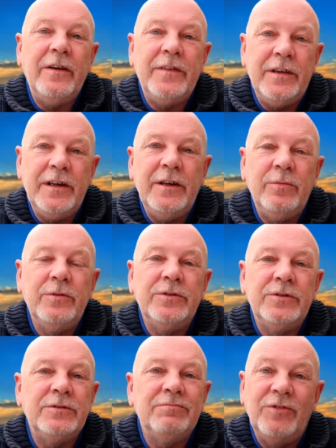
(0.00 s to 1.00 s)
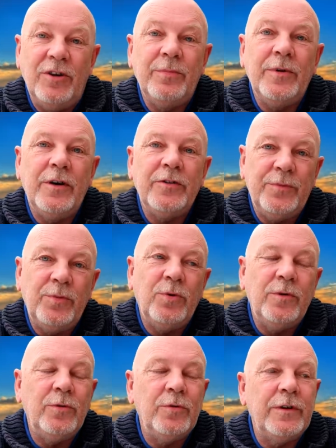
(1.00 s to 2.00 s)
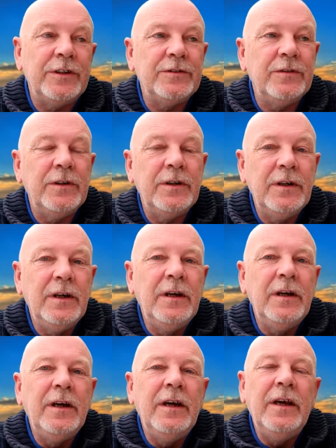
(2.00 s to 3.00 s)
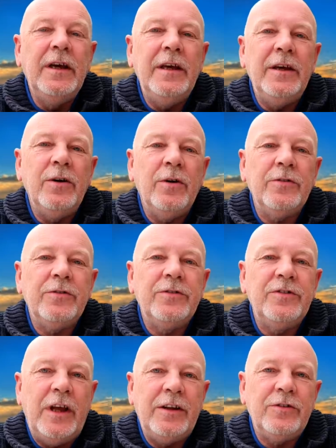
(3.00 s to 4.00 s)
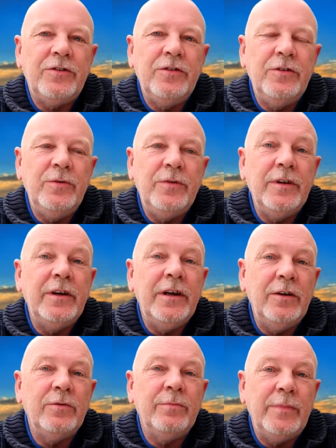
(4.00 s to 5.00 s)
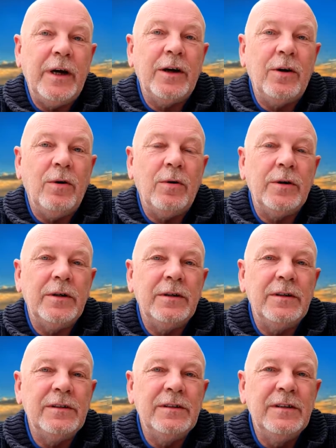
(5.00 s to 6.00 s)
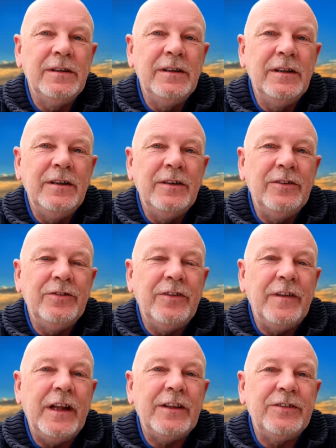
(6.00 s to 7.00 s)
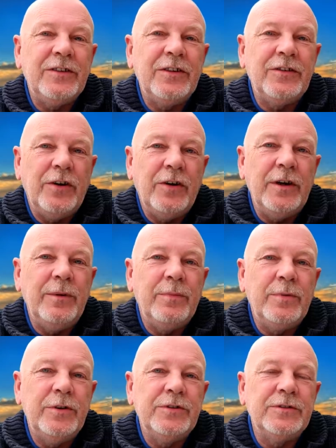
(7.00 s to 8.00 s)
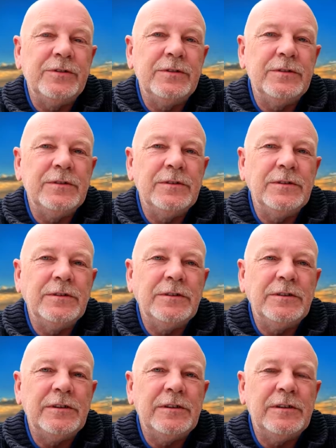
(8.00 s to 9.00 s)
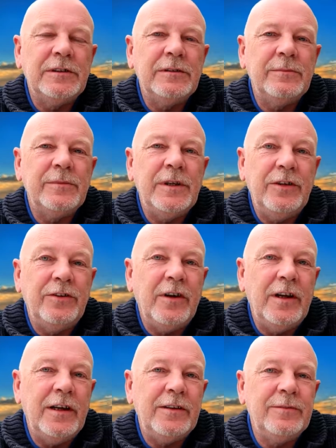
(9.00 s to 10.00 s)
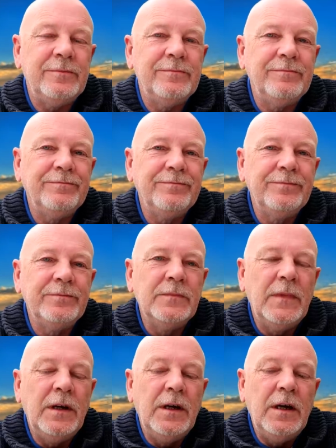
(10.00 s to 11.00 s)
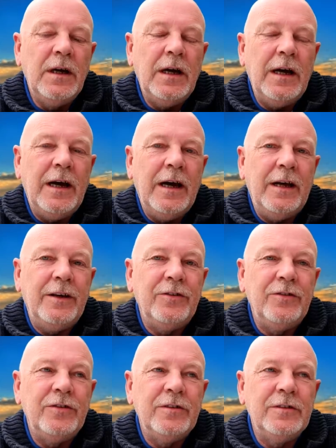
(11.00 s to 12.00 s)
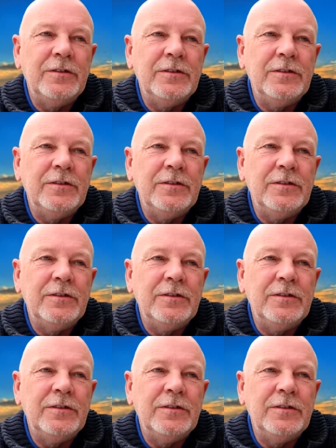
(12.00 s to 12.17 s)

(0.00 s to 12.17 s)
out that he was no passport, all the rest of it. He got sent to the Hilton Bangkok. So that's the Thai prison in Thailand. And